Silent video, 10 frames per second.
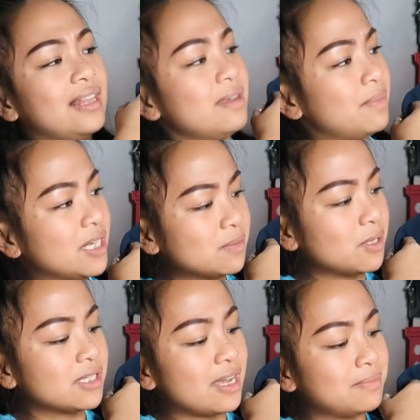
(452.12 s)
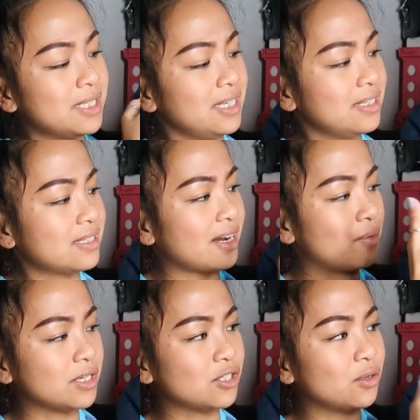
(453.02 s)
I like baseball type tees, and I
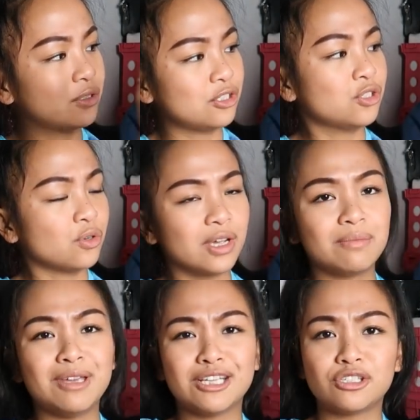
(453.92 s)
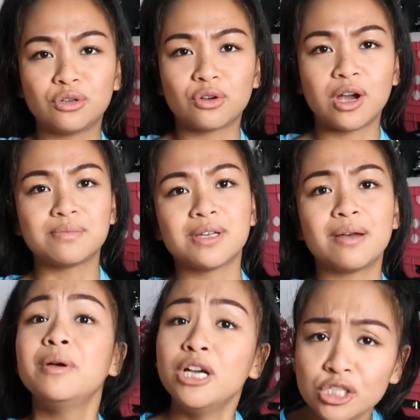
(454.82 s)
wanted to go and destroy it, make it to a crop
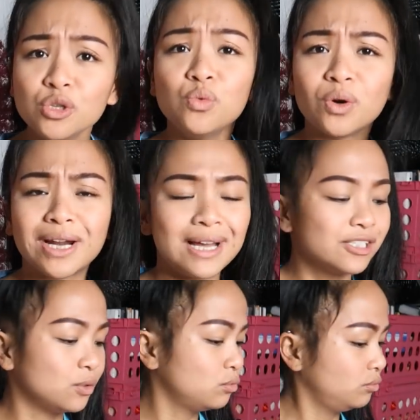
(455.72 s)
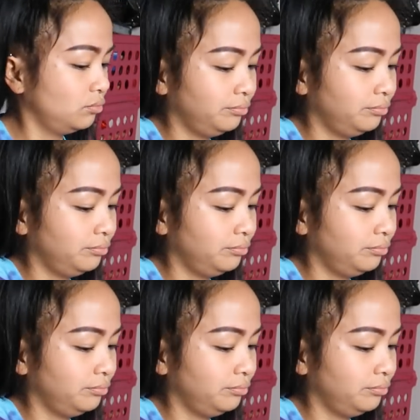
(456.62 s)
top, do what I do.